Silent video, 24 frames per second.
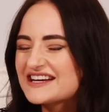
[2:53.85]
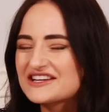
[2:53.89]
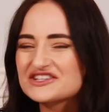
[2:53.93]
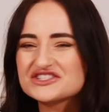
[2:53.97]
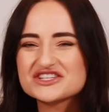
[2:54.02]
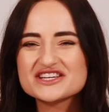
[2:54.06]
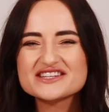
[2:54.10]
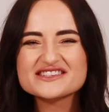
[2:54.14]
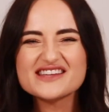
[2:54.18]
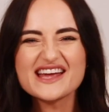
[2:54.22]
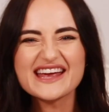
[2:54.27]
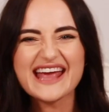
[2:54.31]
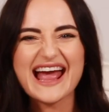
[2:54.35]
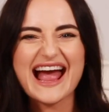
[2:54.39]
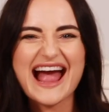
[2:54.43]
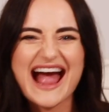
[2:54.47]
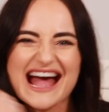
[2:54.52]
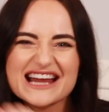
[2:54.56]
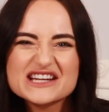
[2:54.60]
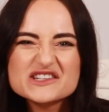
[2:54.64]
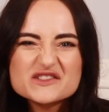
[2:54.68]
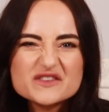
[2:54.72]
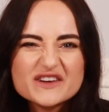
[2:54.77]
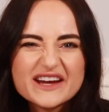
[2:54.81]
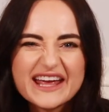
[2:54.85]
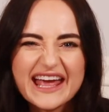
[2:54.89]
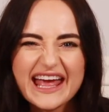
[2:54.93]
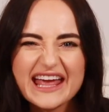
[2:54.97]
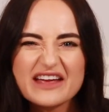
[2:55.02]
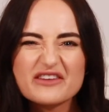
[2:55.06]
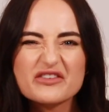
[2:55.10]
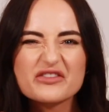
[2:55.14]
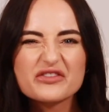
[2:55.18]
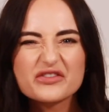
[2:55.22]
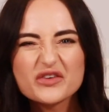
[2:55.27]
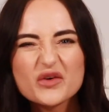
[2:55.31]
and just
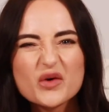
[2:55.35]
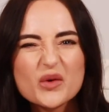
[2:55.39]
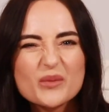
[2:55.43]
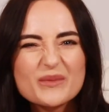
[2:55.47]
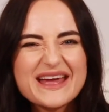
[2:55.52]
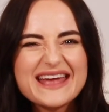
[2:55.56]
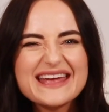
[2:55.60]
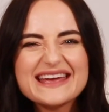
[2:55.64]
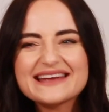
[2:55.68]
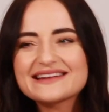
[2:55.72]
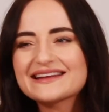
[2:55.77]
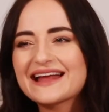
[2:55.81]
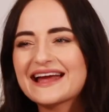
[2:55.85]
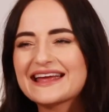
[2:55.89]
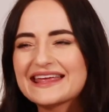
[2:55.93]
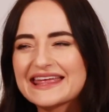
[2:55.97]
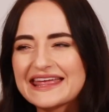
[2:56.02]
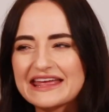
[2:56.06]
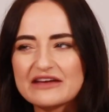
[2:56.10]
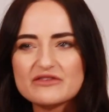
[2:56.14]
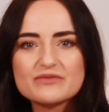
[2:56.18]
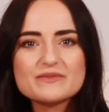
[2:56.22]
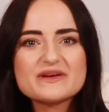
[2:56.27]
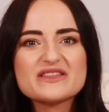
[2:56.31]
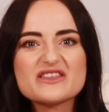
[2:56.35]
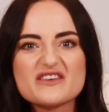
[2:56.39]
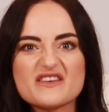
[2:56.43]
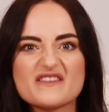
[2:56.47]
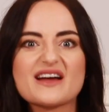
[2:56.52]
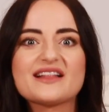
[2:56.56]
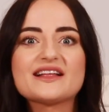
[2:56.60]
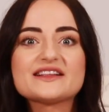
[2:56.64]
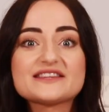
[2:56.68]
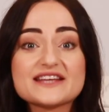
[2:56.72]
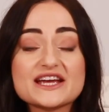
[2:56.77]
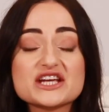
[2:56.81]
advocate for me and give me the
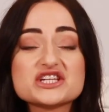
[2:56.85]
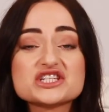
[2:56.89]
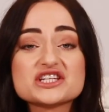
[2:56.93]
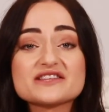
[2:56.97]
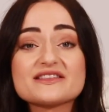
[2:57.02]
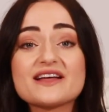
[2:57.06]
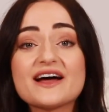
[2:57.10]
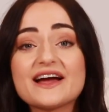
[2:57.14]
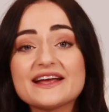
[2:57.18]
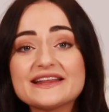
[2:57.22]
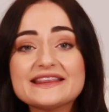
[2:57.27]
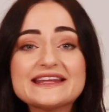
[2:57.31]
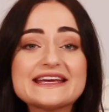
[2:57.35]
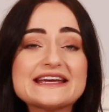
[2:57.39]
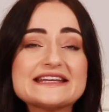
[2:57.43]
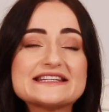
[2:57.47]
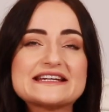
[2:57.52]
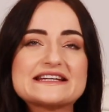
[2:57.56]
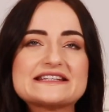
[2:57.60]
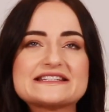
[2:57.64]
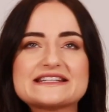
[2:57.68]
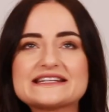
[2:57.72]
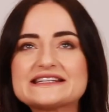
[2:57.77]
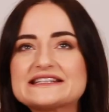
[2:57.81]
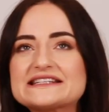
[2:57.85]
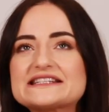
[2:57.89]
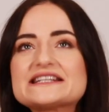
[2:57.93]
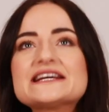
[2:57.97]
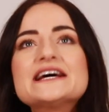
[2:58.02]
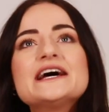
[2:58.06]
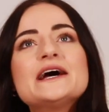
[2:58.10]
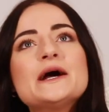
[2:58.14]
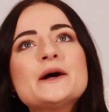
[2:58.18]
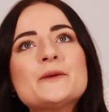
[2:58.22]
validation that I needed. And